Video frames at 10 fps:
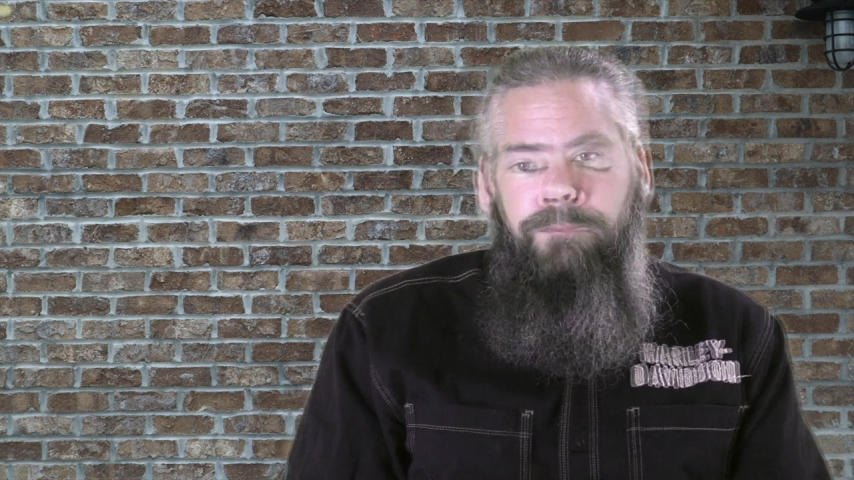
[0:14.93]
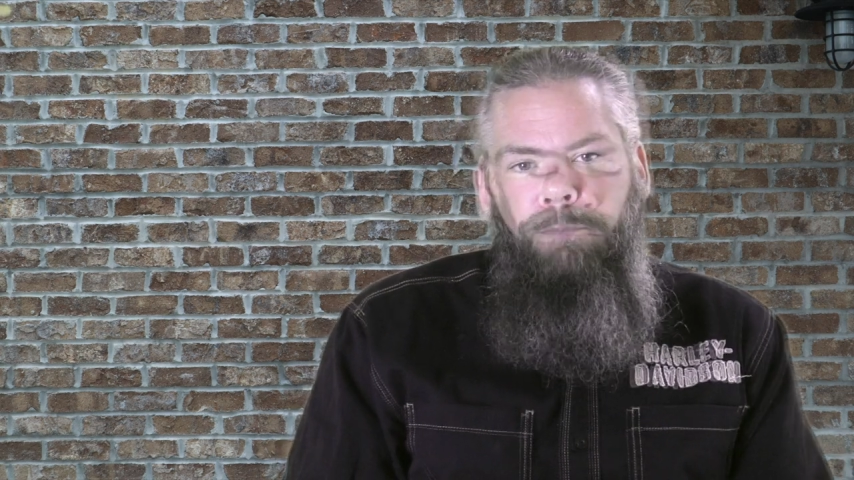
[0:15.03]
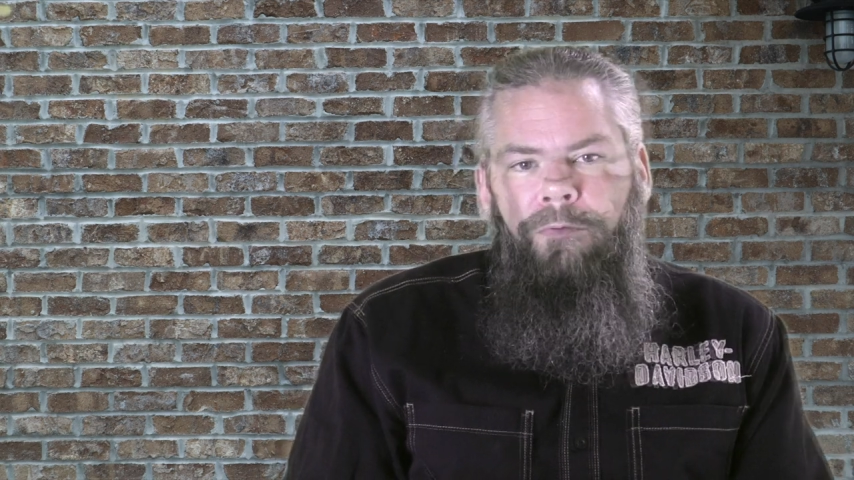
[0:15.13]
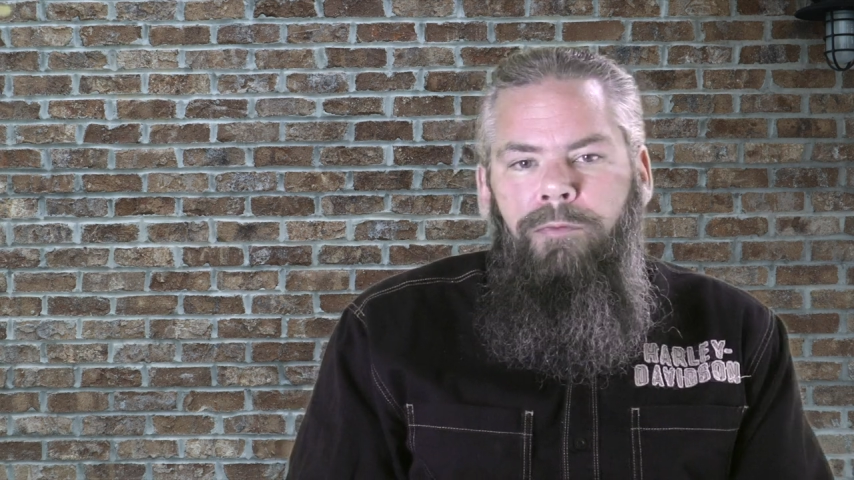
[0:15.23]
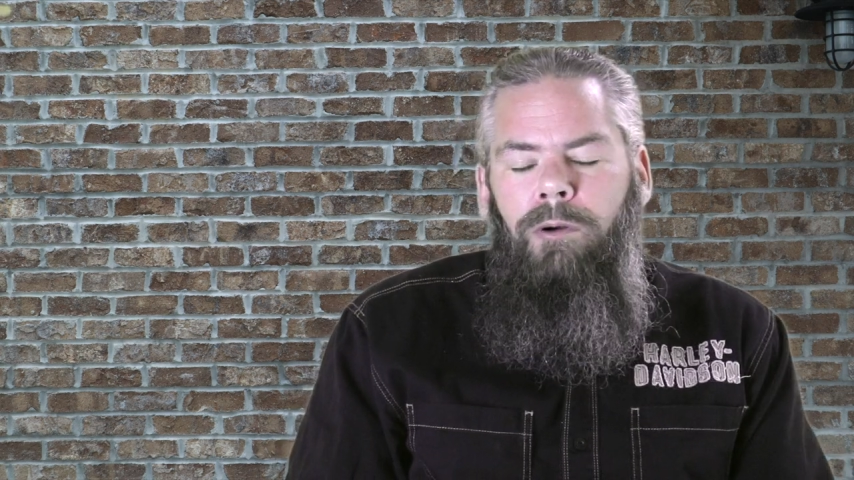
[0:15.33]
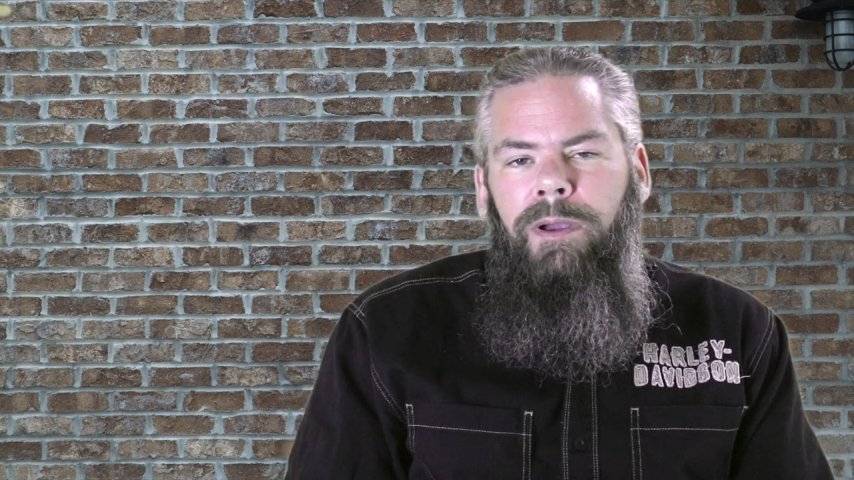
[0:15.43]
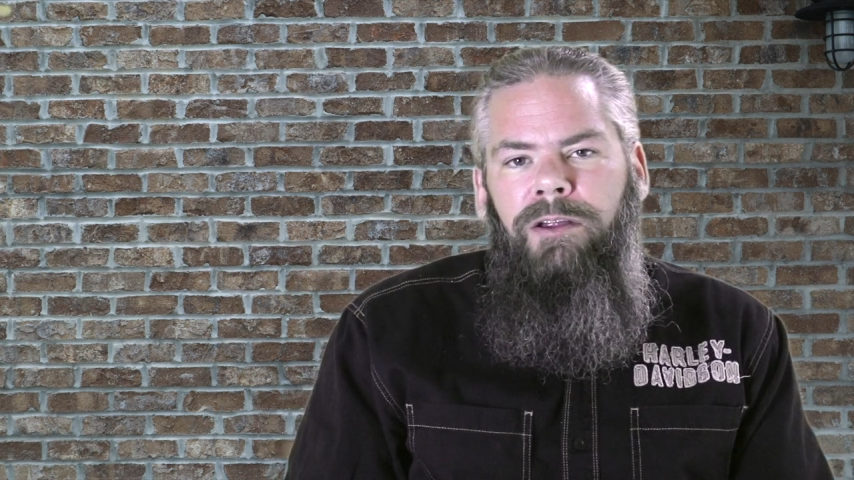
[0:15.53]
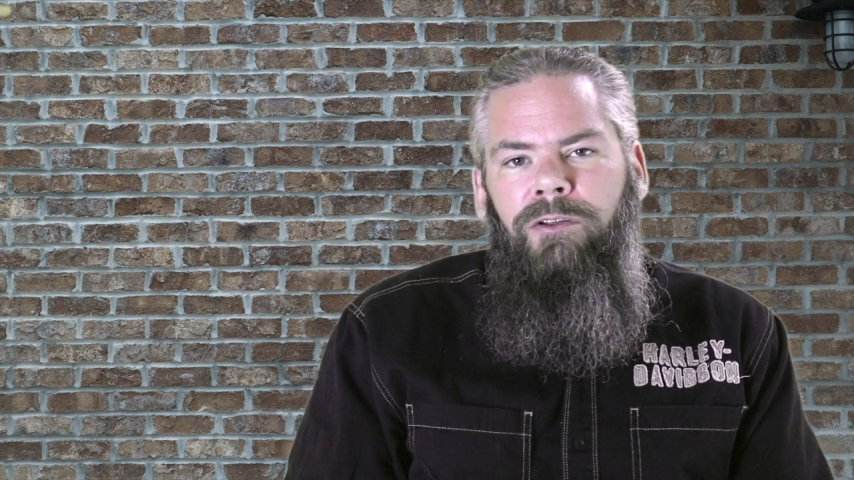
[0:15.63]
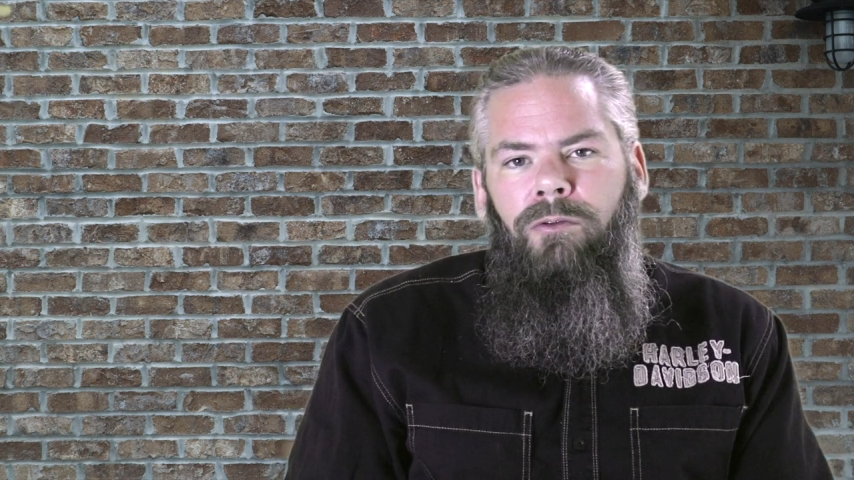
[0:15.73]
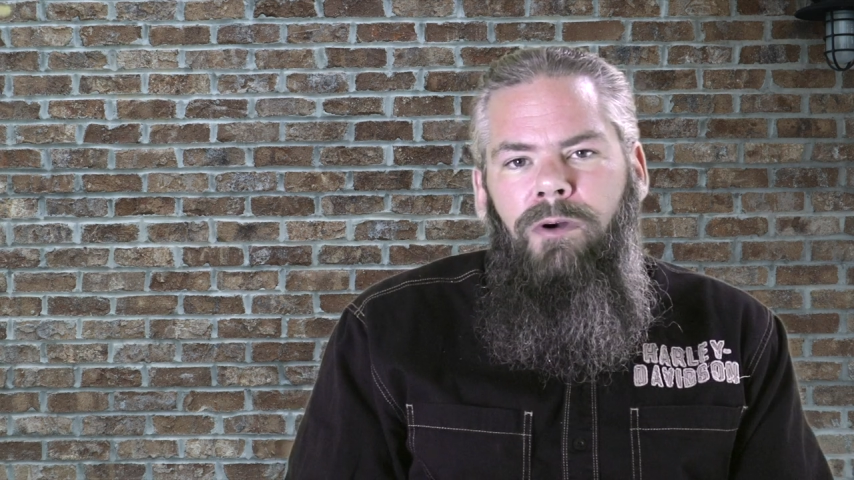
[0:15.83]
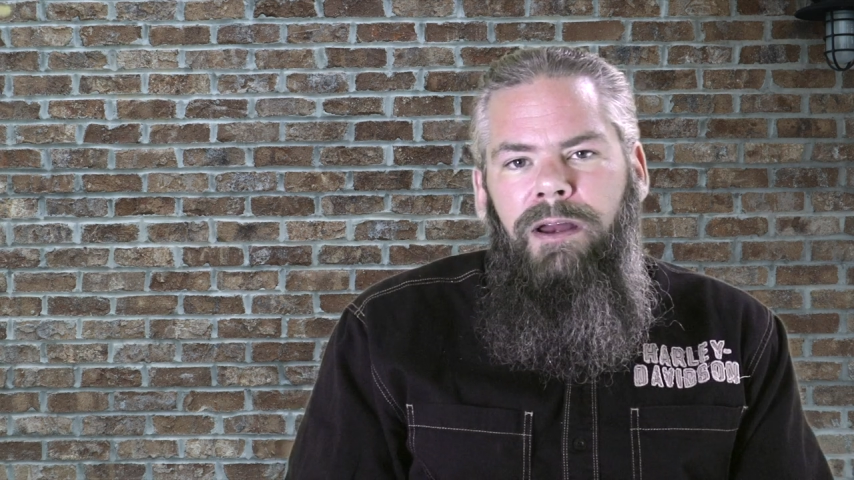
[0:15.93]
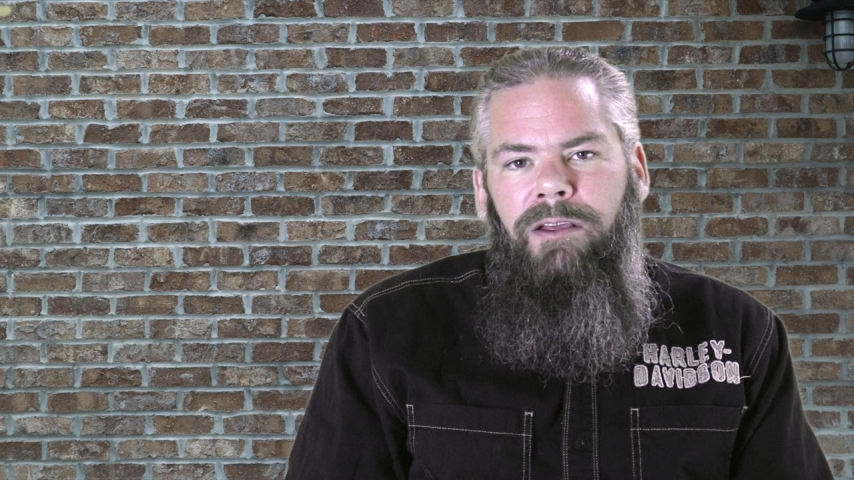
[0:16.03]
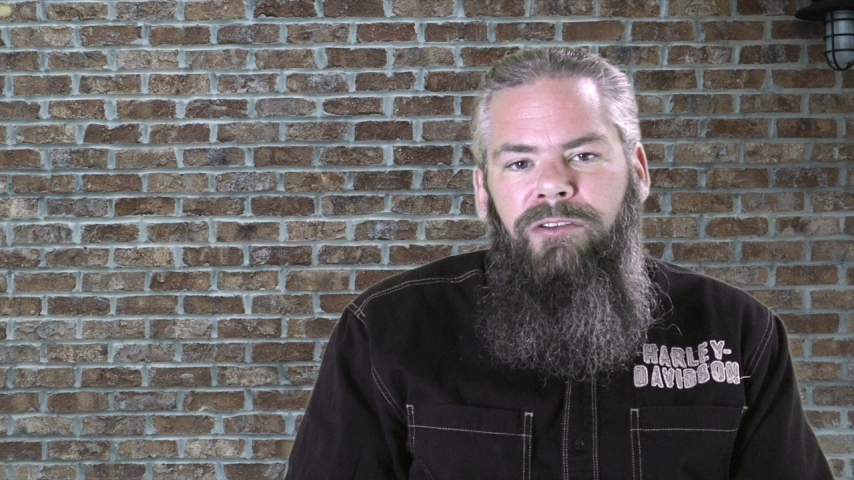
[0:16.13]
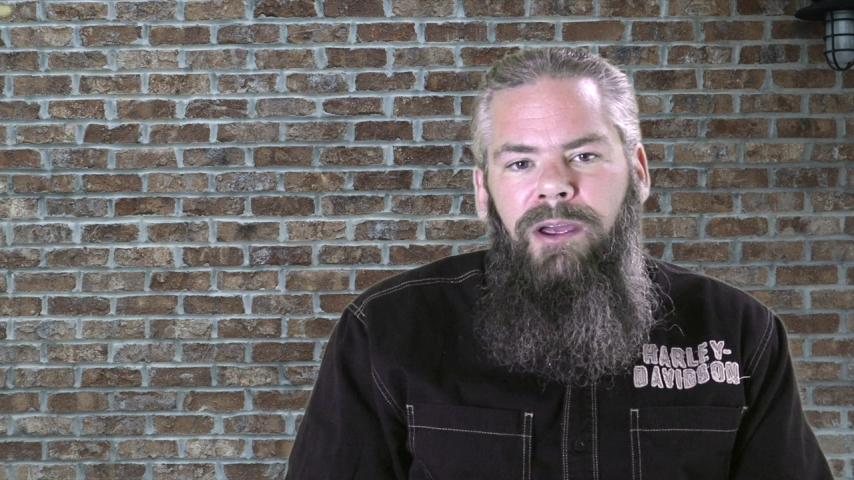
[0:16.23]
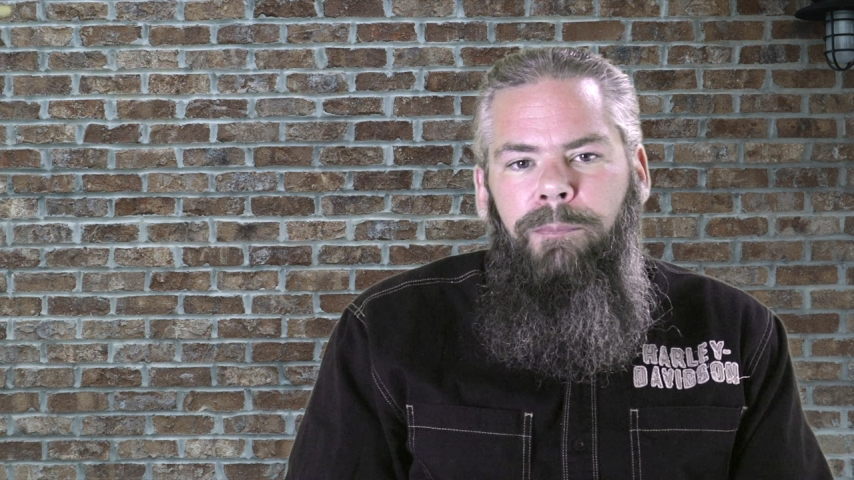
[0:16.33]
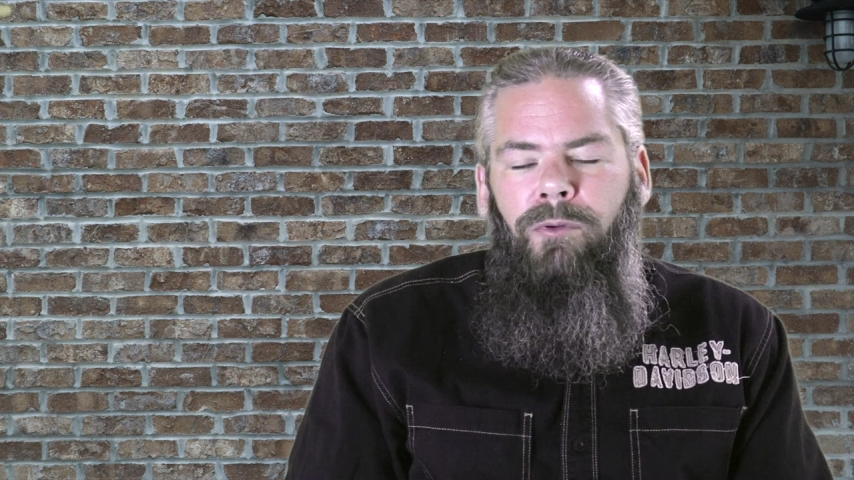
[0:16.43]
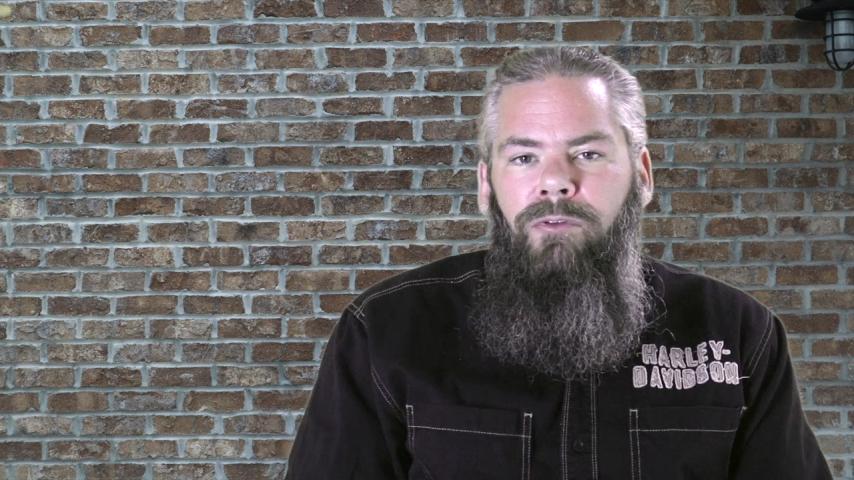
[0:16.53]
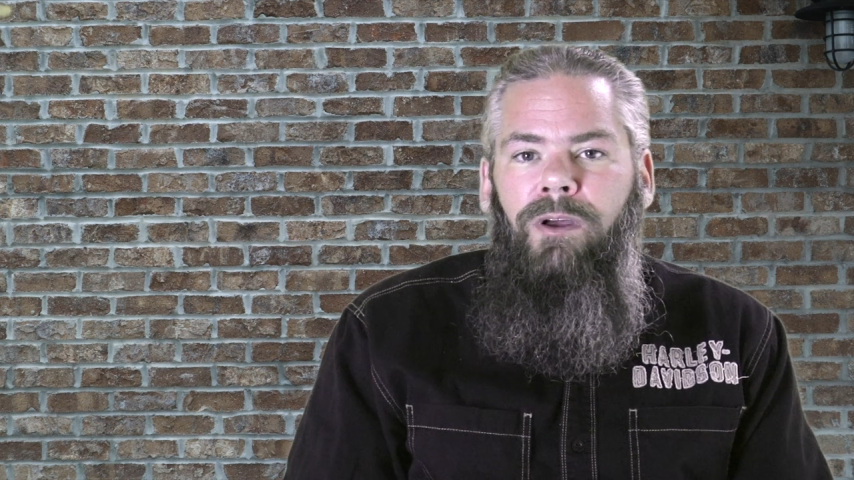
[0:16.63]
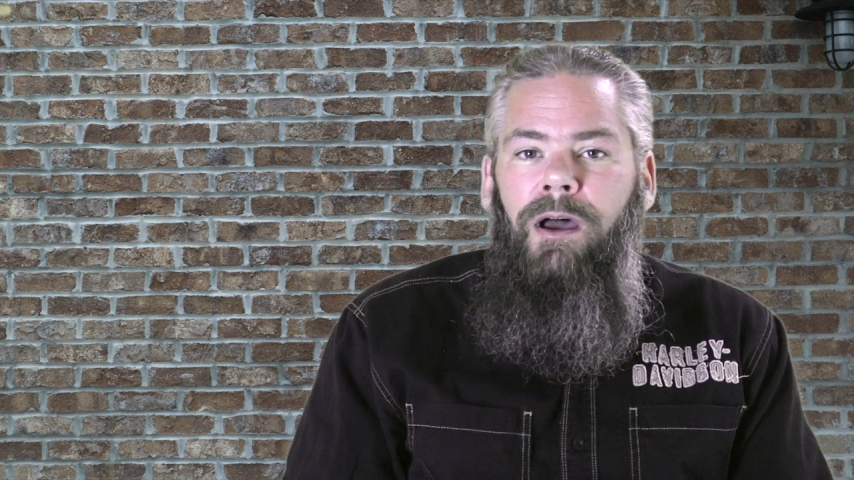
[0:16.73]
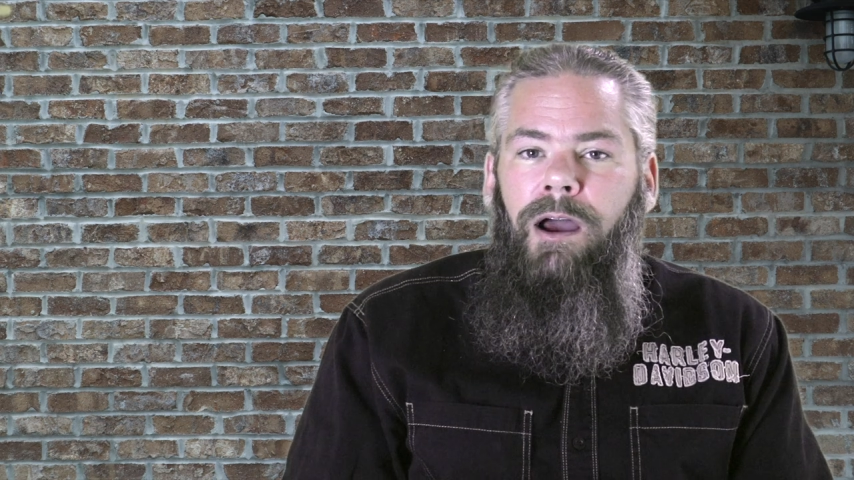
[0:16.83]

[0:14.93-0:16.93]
Before we get to the writing samples,